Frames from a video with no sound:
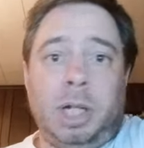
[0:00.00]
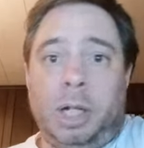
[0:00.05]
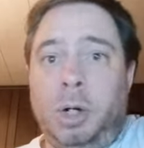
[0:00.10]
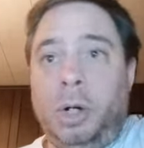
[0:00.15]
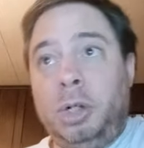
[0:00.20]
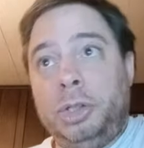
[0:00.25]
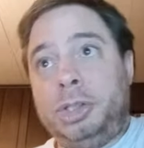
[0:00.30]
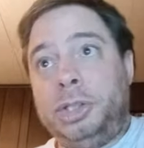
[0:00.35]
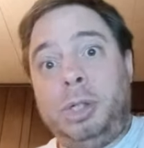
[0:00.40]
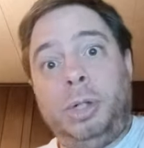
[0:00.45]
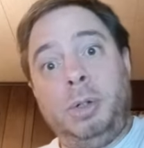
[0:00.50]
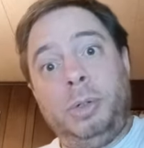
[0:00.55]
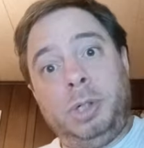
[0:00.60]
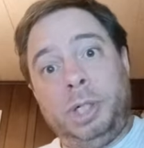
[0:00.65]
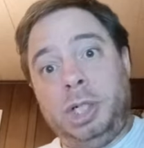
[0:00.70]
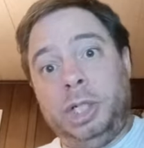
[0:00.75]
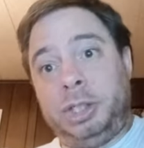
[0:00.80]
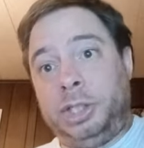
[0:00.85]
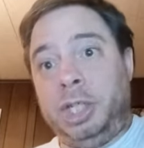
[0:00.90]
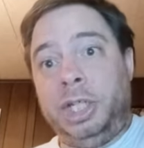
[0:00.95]
also
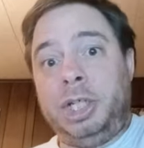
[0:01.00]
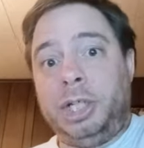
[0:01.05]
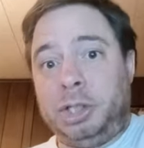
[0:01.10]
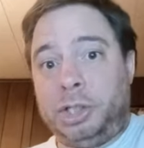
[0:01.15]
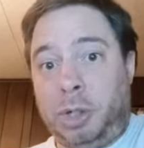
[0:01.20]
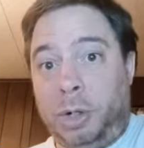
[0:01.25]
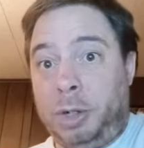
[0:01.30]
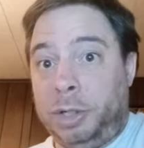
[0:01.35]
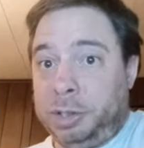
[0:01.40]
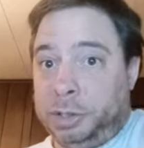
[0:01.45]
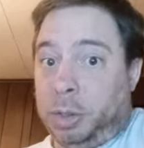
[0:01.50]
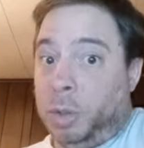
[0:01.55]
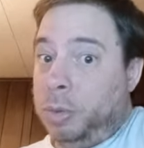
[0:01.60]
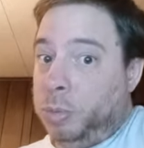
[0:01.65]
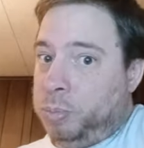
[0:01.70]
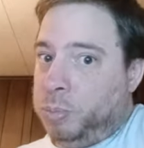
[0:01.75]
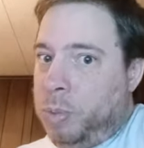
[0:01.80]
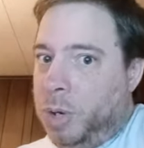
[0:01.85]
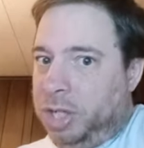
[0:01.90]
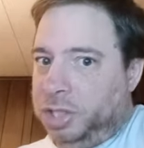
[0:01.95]
is the guitarist,
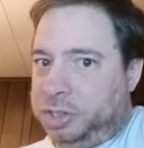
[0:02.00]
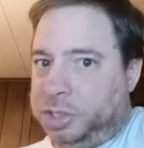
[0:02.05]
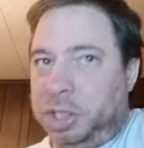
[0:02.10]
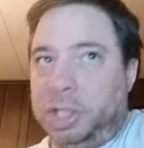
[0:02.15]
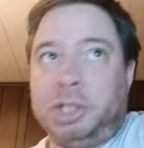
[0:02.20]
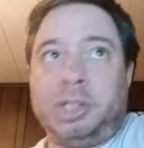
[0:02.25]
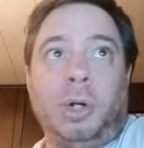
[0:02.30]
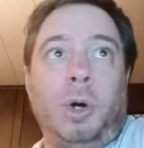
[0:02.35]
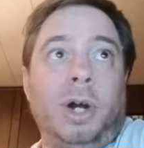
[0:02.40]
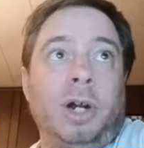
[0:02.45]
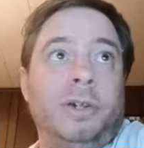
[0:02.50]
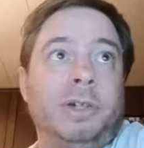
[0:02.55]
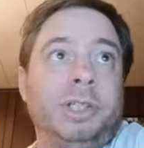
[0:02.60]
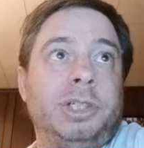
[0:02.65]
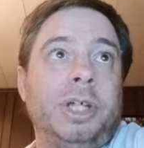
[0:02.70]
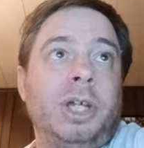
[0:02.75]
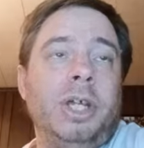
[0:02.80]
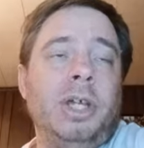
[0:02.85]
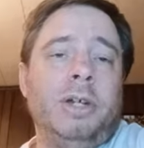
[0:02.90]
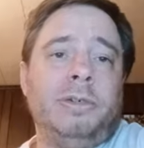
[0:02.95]
or was the
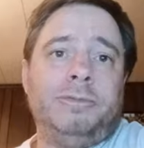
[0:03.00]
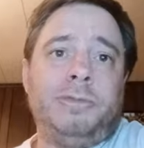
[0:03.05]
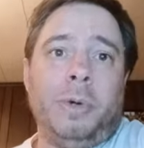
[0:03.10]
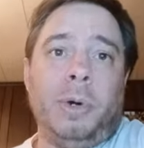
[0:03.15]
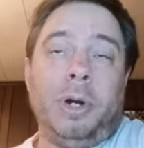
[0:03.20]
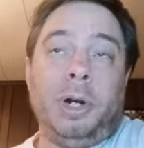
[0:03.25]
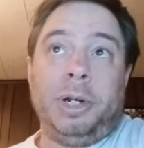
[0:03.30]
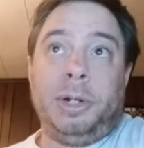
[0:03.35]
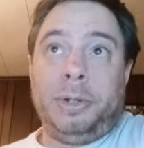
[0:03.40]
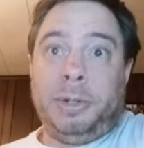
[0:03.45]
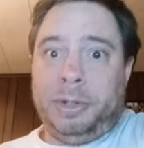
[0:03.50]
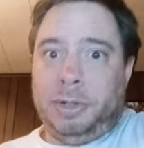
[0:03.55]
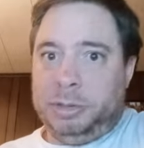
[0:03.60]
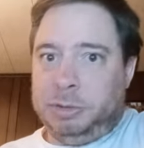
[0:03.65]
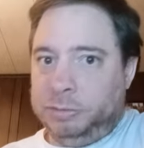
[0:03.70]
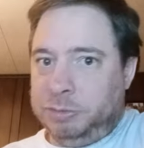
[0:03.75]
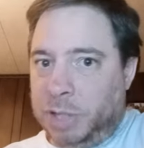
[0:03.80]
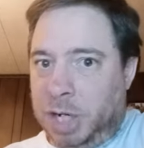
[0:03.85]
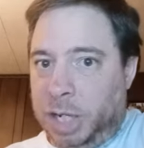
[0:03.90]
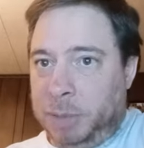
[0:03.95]
guitarist for
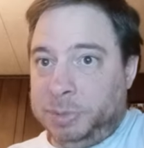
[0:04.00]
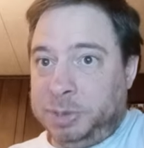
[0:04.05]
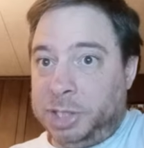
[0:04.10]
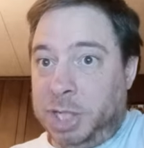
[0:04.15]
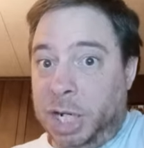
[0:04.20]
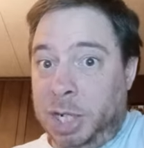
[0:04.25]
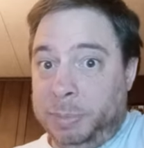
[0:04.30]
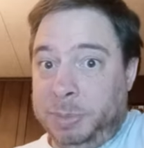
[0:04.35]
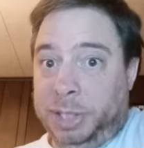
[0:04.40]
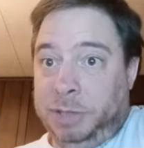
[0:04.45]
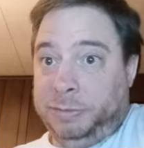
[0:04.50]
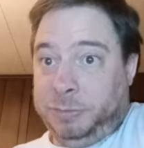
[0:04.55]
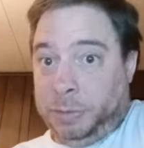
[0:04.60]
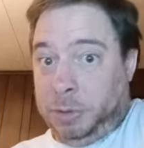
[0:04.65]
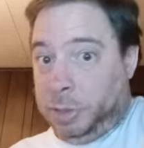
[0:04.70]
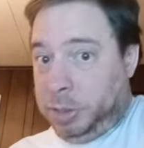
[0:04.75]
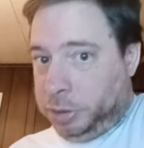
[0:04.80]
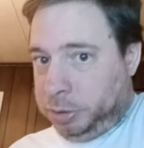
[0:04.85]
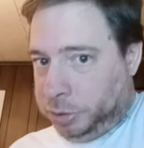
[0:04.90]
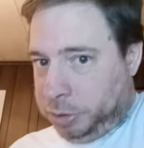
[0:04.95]
Rob Zombie
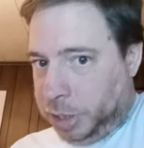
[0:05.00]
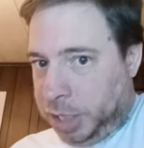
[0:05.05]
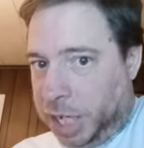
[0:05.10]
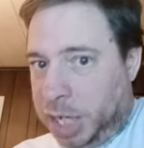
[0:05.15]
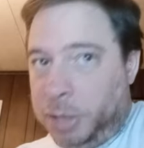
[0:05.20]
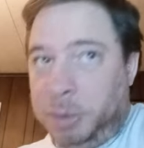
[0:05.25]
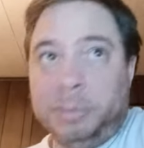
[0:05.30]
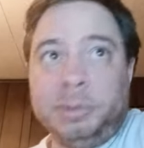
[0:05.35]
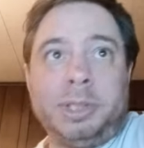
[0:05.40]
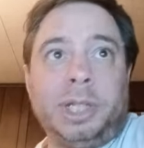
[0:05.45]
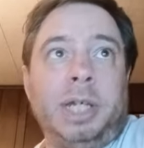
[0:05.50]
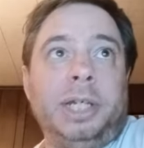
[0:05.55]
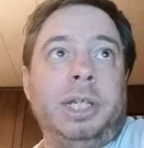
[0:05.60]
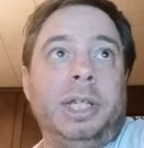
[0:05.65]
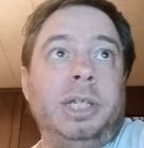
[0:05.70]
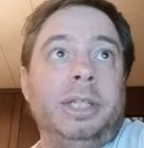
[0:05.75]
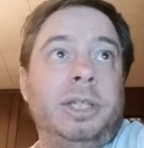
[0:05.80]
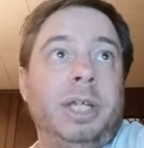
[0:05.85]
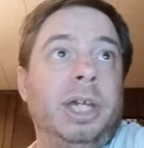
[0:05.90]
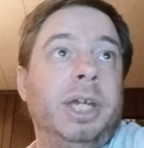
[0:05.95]
for the albums that
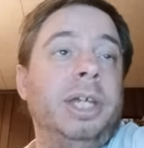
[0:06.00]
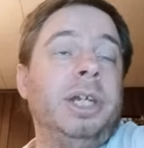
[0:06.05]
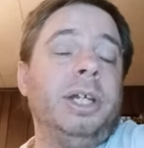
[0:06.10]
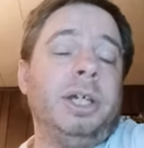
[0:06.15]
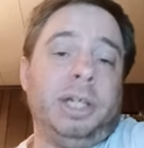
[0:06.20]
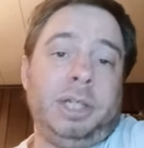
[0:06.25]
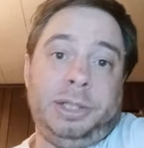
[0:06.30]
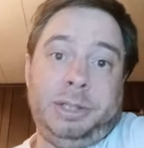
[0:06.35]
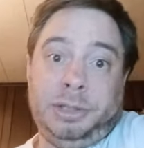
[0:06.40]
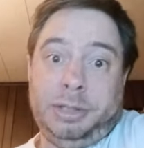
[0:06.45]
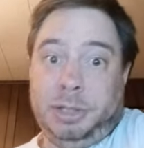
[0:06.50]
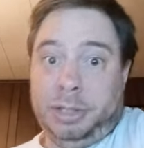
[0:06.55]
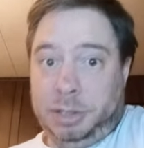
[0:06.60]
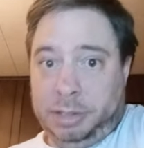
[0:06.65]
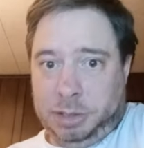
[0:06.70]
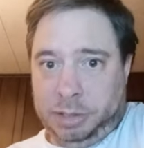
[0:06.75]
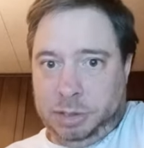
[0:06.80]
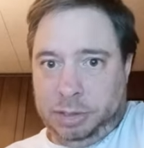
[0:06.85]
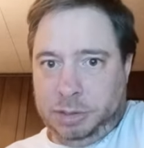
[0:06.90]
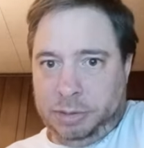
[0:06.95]
he did and
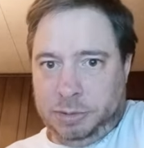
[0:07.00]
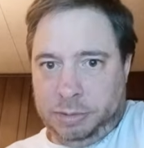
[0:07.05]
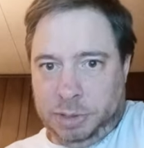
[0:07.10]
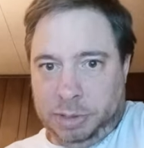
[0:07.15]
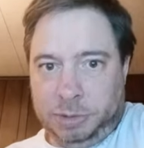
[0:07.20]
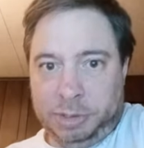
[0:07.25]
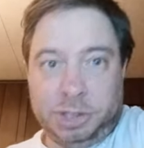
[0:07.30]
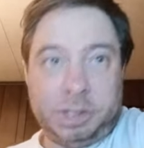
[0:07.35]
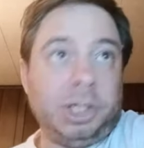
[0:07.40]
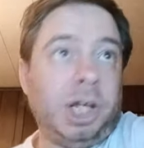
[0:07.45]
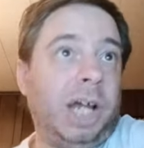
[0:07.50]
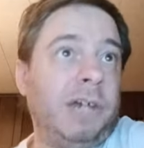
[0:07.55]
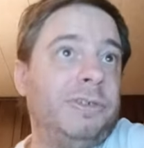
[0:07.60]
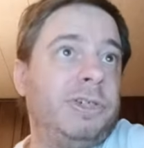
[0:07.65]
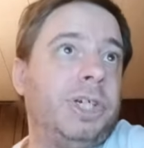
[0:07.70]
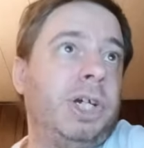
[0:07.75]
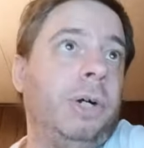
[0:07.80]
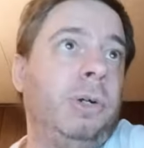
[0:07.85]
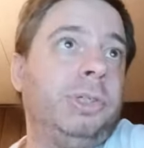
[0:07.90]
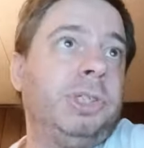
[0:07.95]
the, his, you know, his live
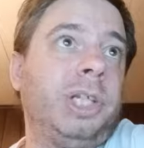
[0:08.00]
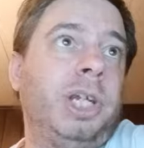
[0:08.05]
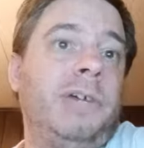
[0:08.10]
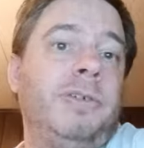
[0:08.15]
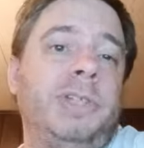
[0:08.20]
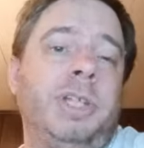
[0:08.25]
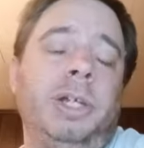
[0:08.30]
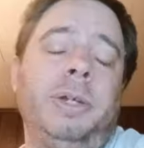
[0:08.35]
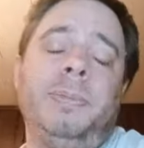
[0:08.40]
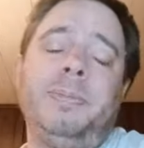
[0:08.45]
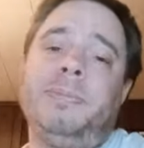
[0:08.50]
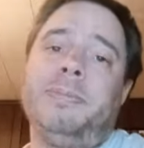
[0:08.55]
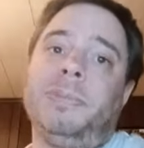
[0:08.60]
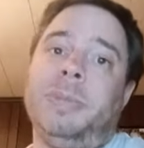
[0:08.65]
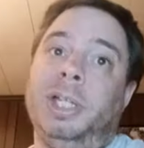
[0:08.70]
shows and everything.